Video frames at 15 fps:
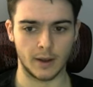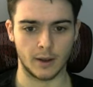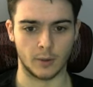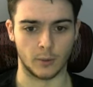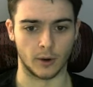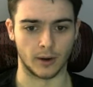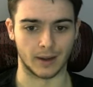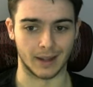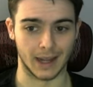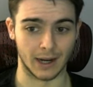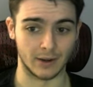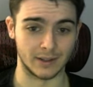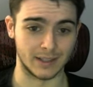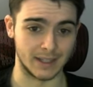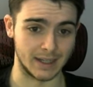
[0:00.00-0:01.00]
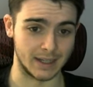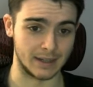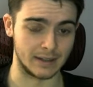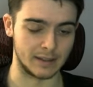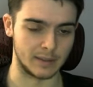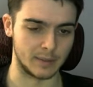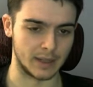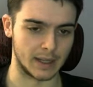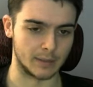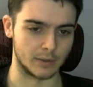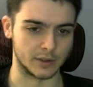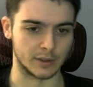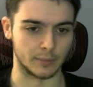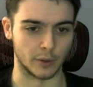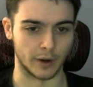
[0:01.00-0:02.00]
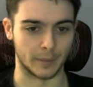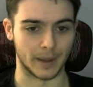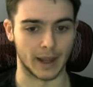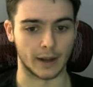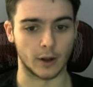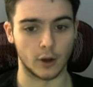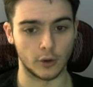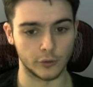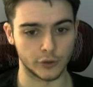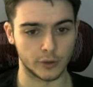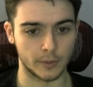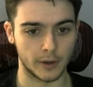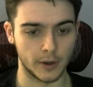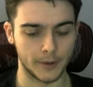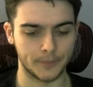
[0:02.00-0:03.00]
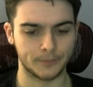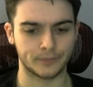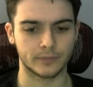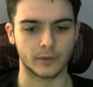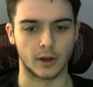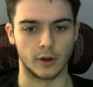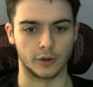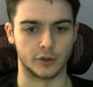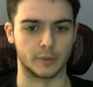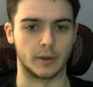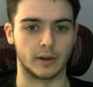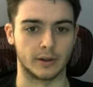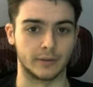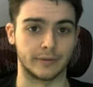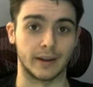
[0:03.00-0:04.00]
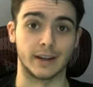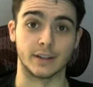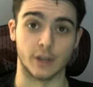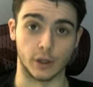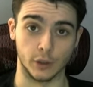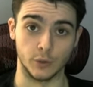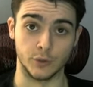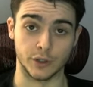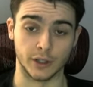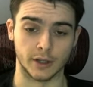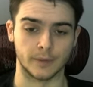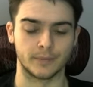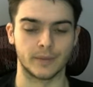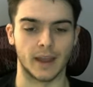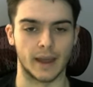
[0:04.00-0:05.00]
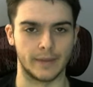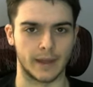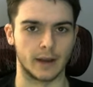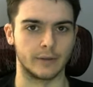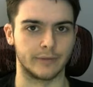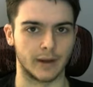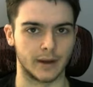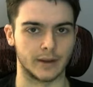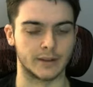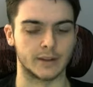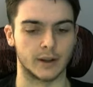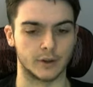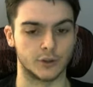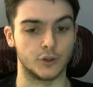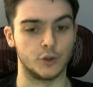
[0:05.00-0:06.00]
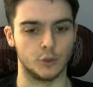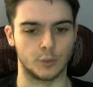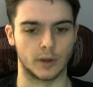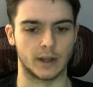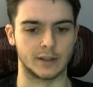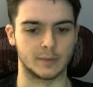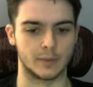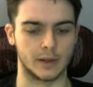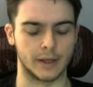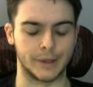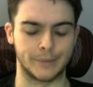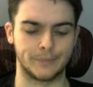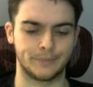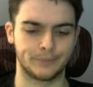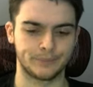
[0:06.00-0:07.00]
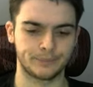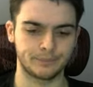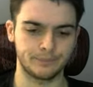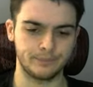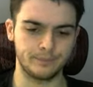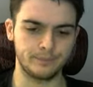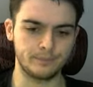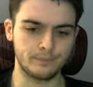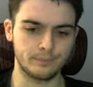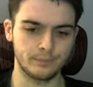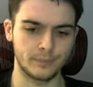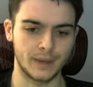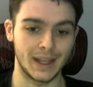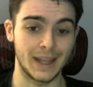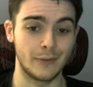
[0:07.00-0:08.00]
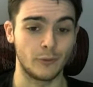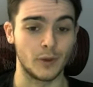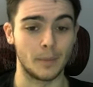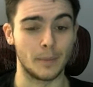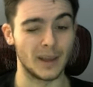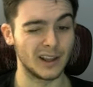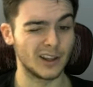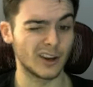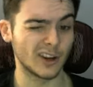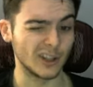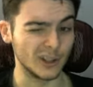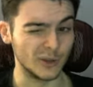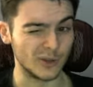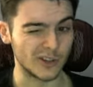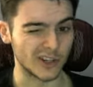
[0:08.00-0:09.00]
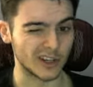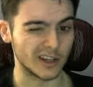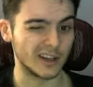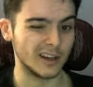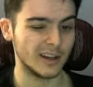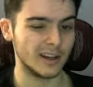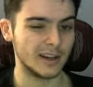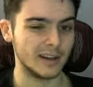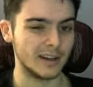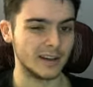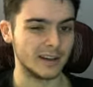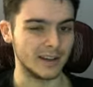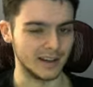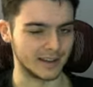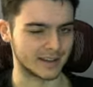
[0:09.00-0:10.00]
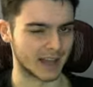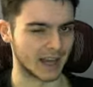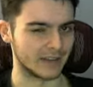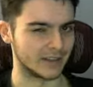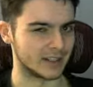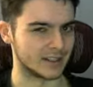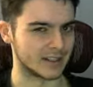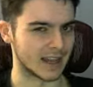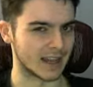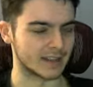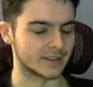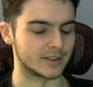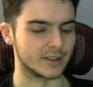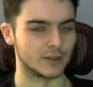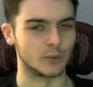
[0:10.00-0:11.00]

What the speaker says: We're guaranteed to be able to bring back Ultra Ball. Ultra Ball can find us Hawlucha, and that'll find us our 2-prize play. If we mill our Hawlucha, it's kind of a disaster.